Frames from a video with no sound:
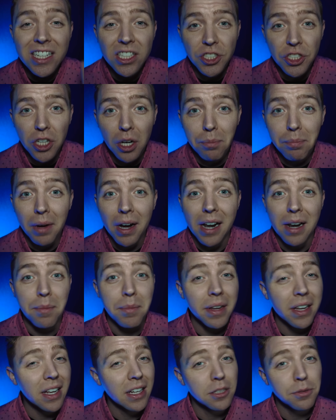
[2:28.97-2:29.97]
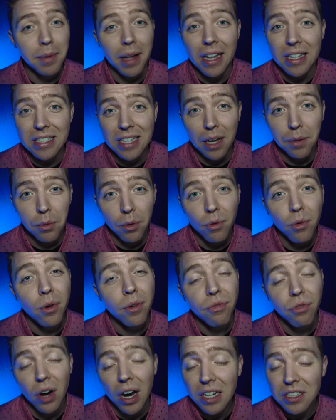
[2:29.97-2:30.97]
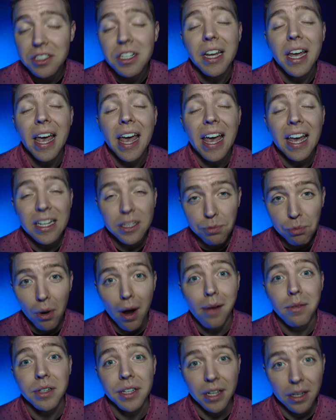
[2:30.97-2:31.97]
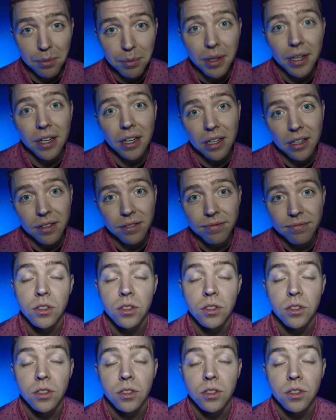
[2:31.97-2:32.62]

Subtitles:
jump on it, because by the time you refresh, it's probably going to be gone.